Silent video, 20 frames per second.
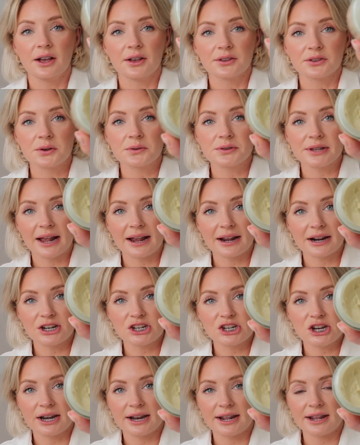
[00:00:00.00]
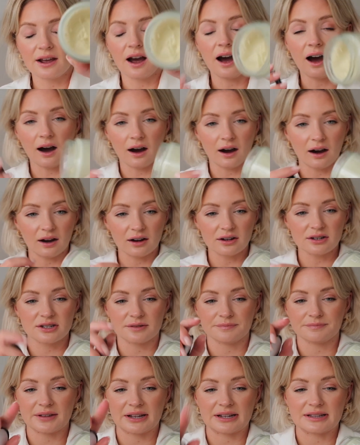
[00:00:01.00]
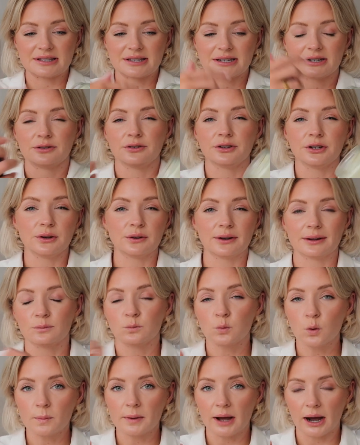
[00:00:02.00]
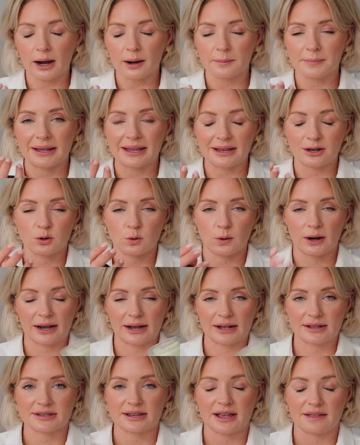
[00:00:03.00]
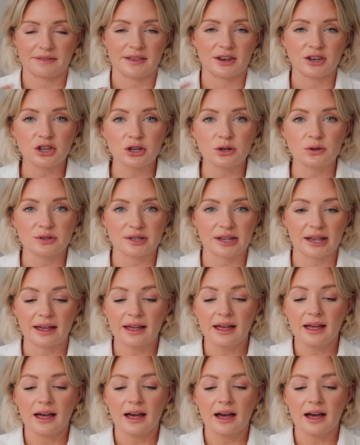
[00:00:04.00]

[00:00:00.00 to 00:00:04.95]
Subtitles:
So it's actually hard until you like warm it up in your hands and then use it.